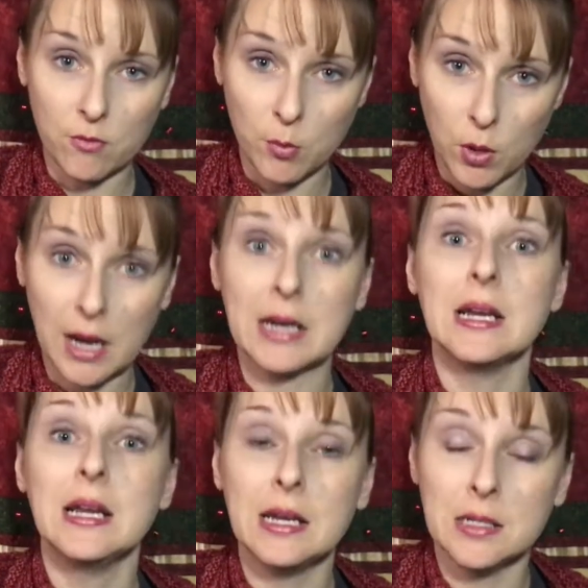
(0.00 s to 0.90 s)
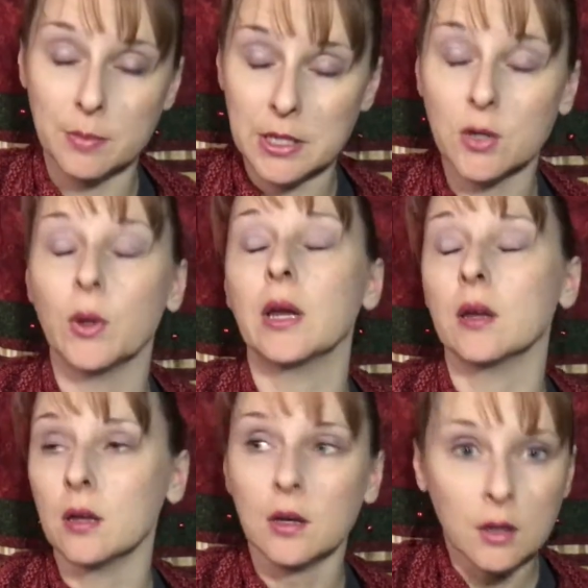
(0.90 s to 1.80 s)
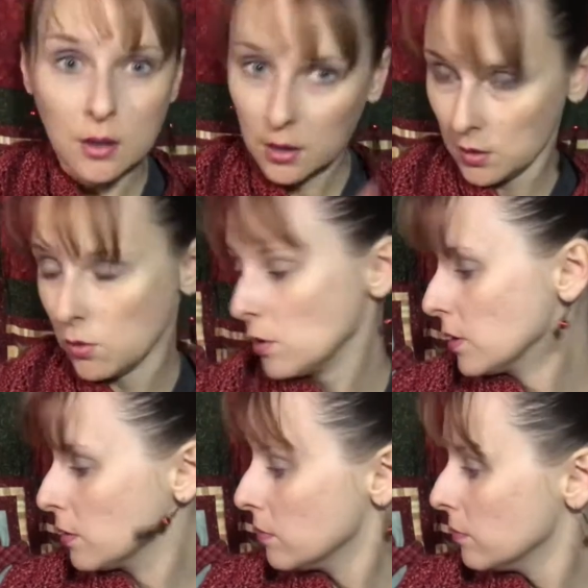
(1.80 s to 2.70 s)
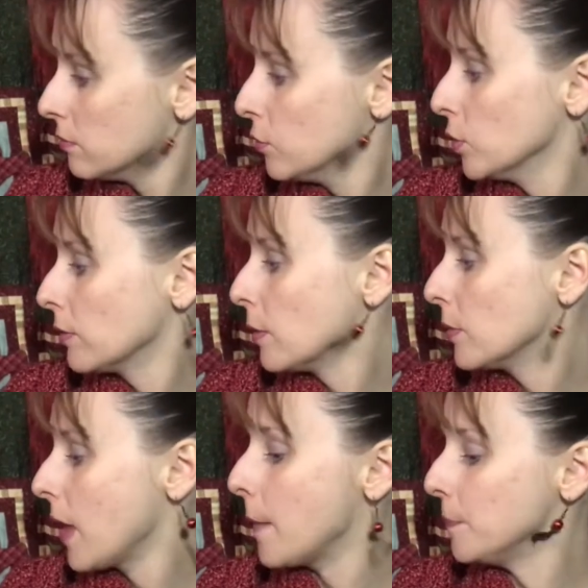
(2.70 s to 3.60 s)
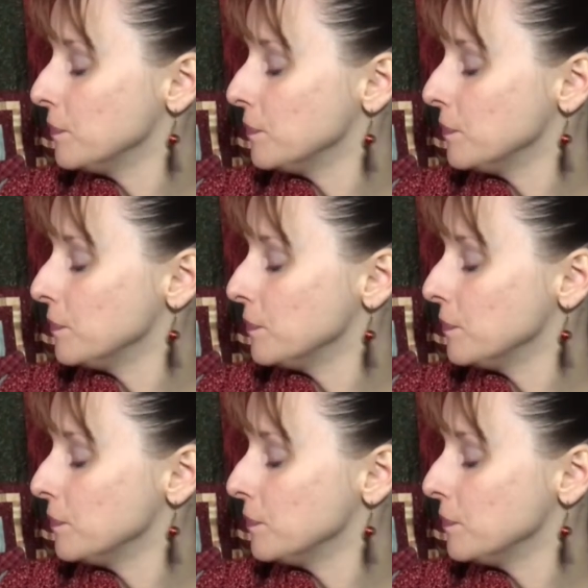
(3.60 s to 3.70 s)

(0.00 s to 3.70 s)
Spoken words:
from what I need to be doing in order to fool around with that.